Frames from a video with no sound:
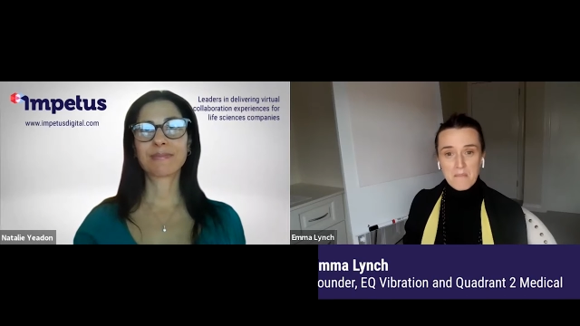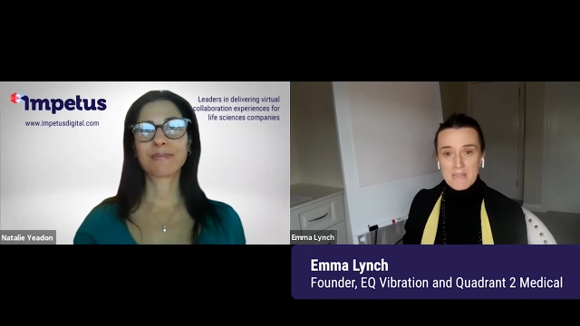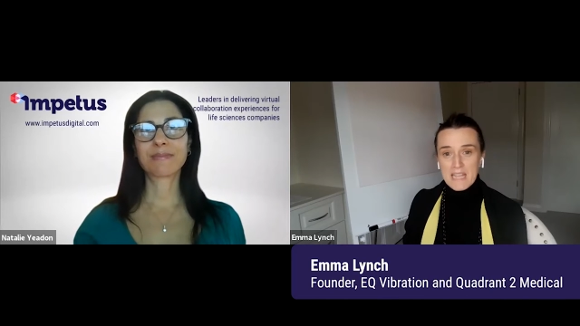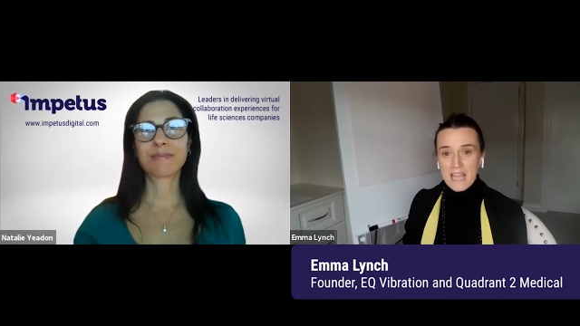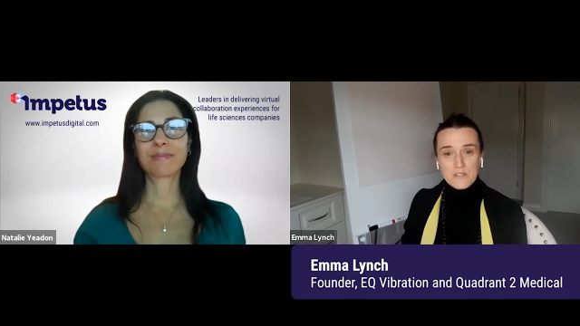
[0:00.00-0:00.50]

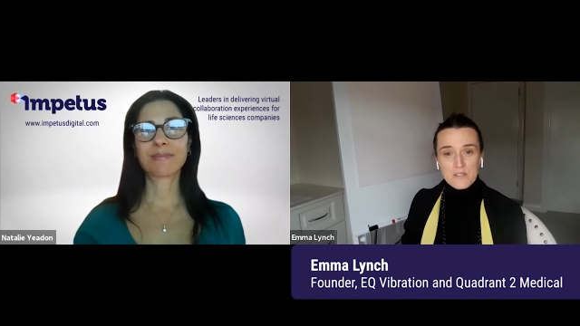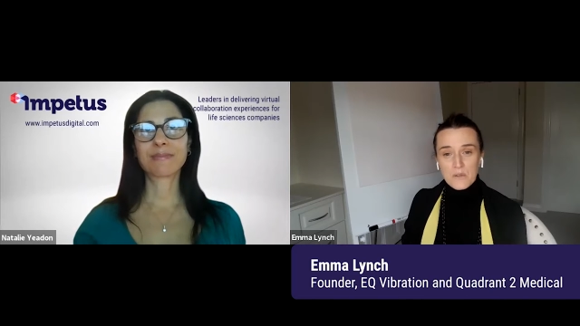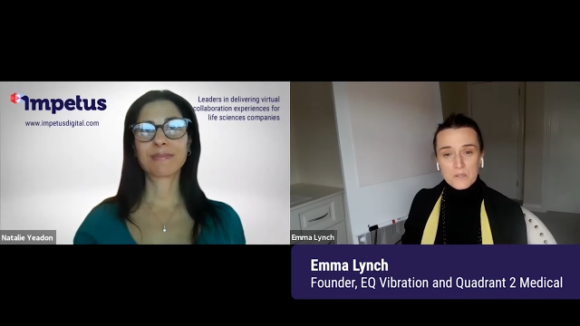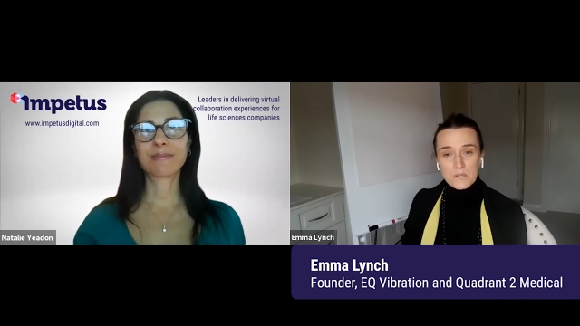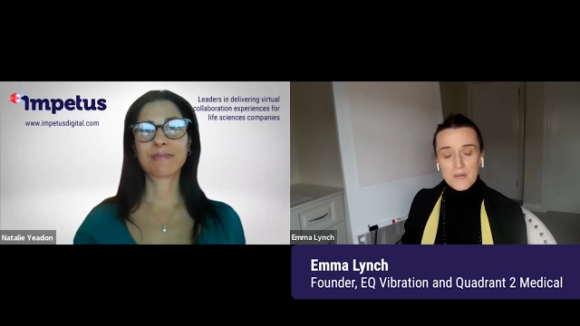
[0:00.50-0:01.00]
Speaker 1: family
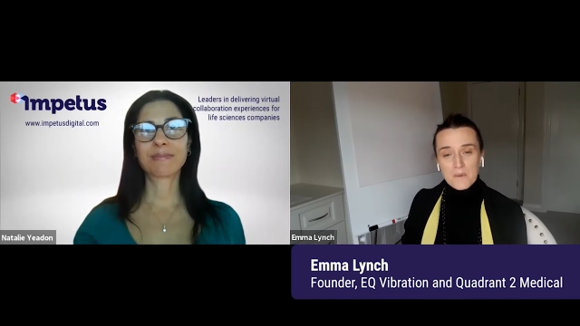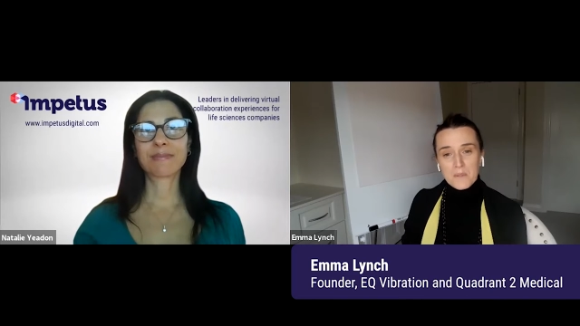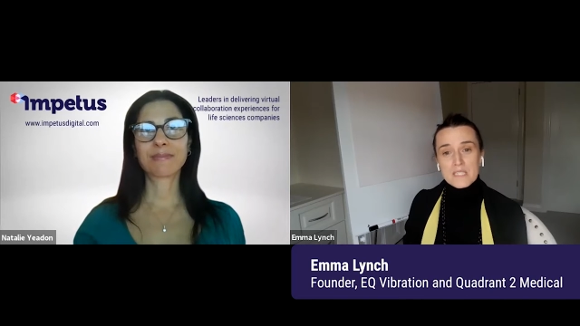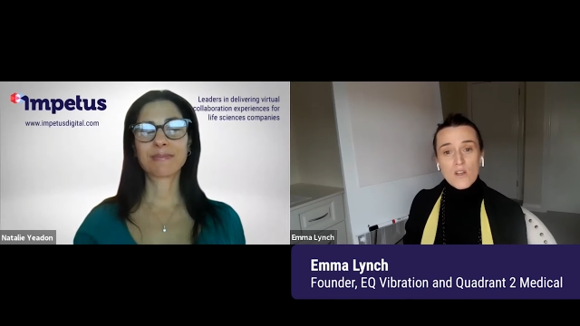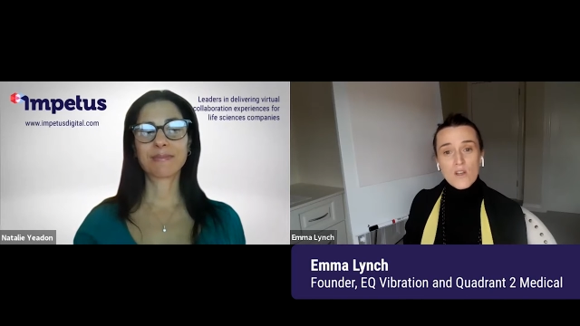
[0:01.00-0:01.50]
household where we
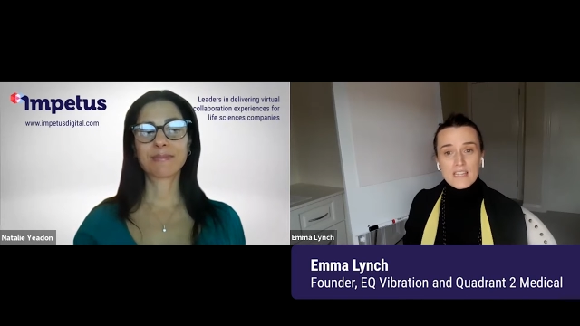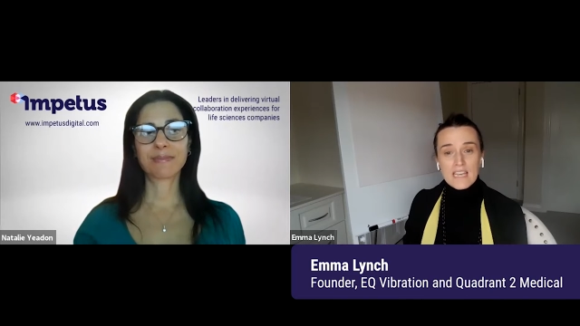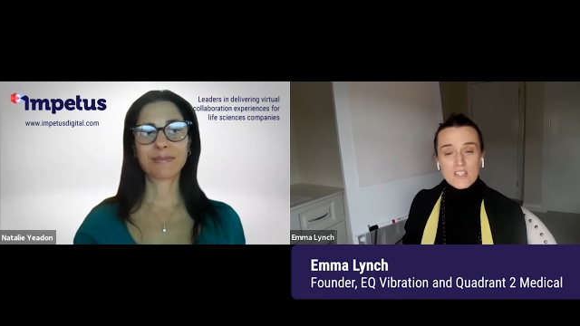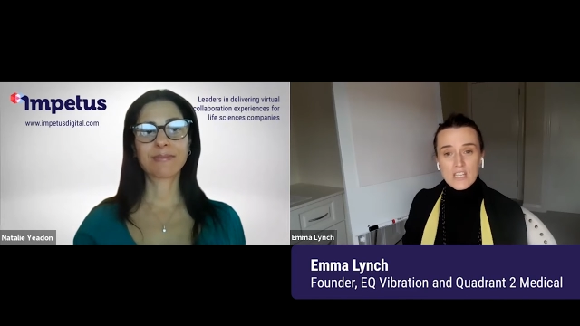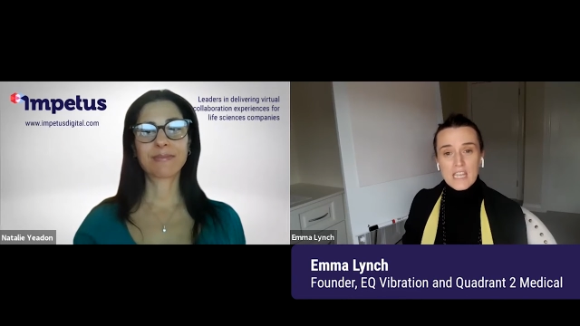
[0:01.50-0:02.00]
were taught that
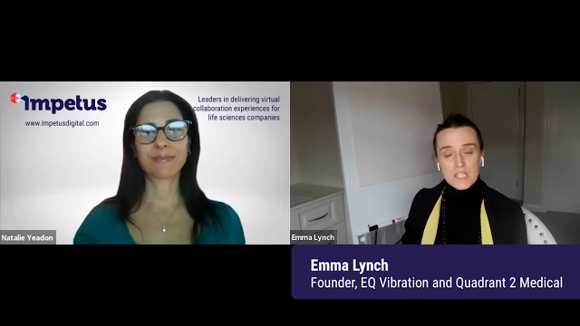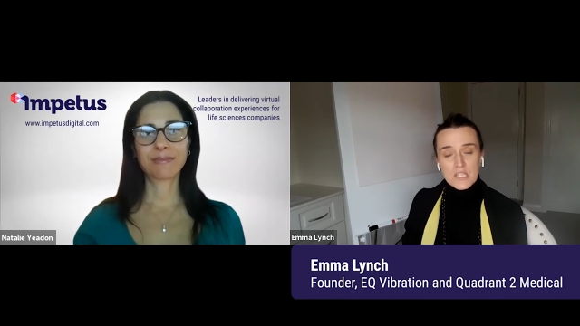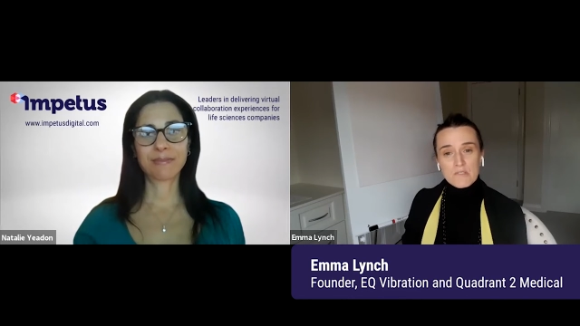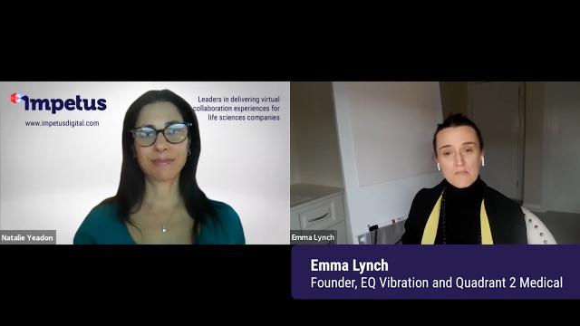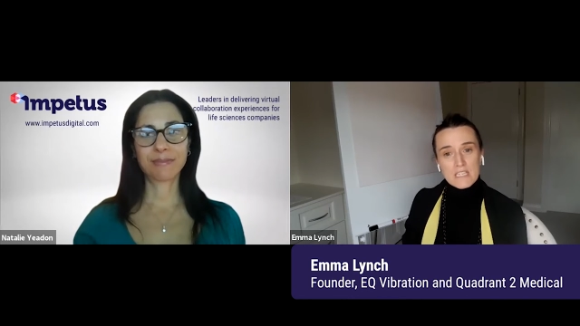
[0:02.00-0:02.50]

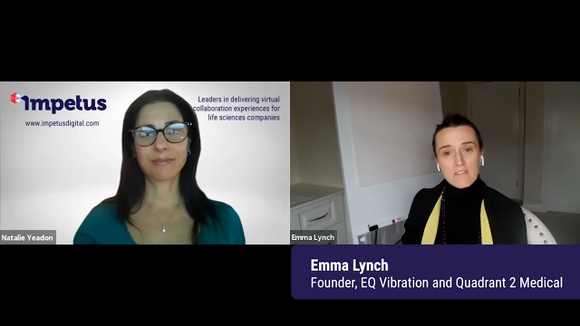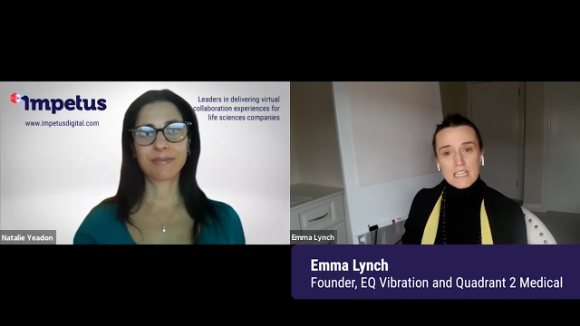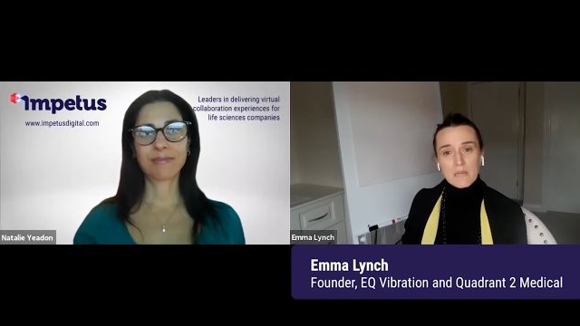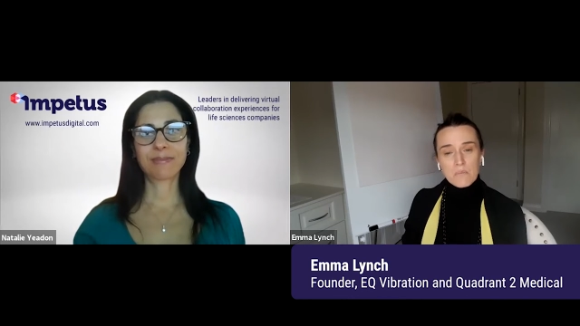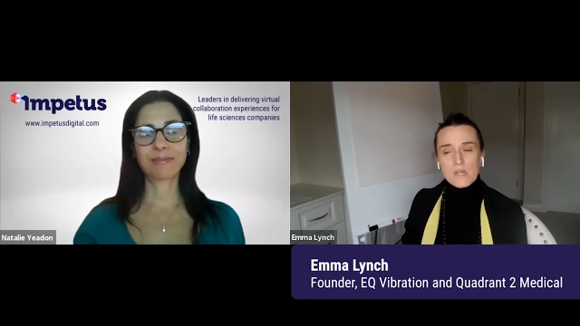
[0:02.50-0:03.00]
education is really,
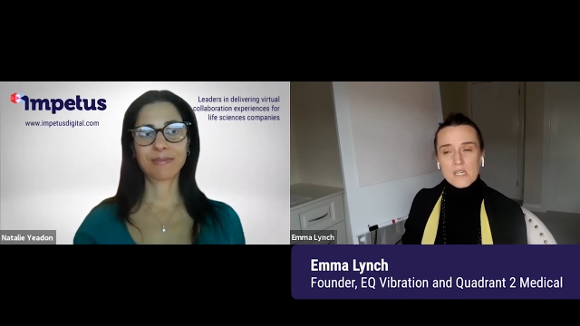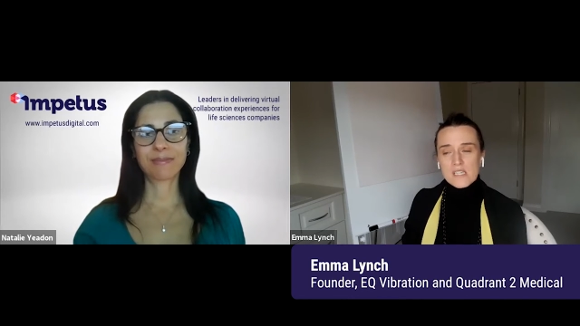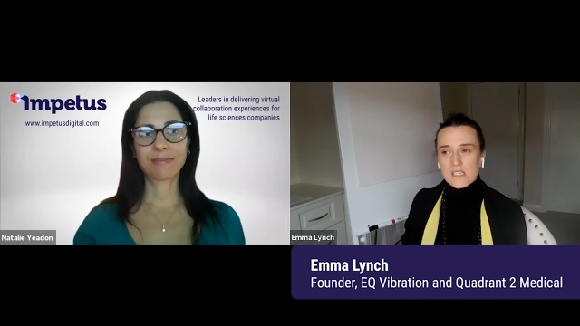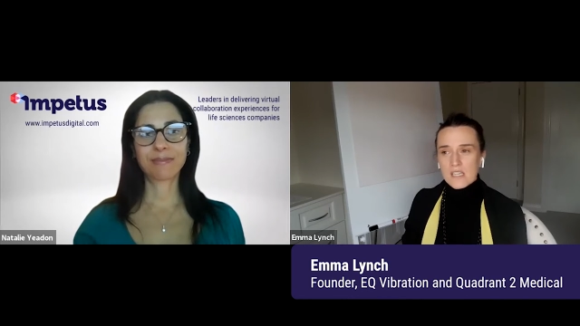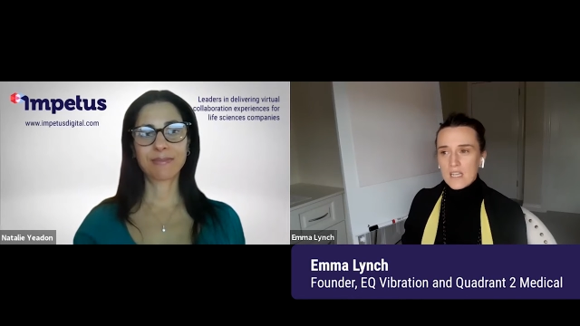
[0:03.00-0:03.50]
really
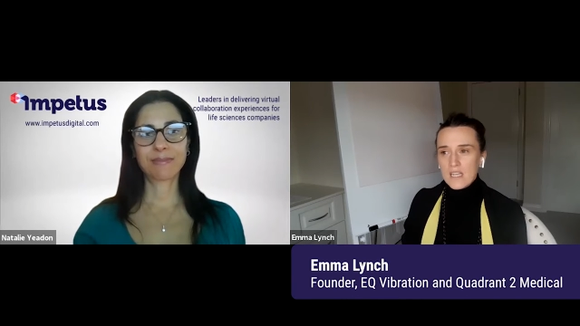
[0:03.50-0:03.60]
important.